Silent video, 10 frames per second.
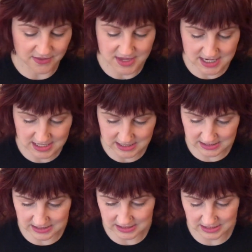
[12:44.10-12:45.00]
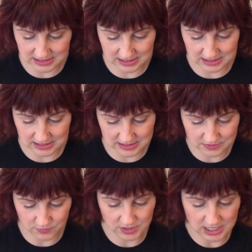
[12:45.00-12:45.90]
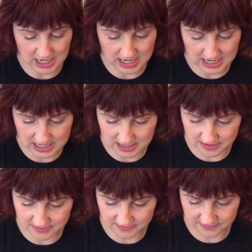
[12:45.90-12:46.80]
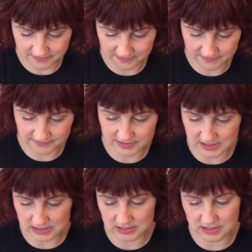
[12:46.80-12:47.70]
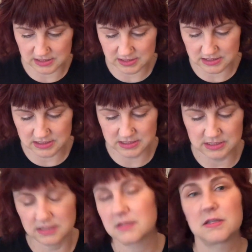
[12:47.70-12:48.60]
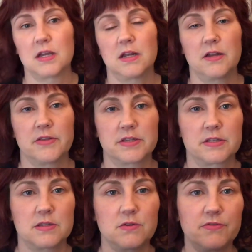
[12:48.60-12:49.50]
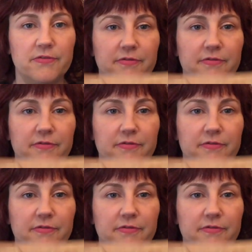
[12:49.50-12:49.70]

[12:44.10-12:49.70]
This is what I have done on this so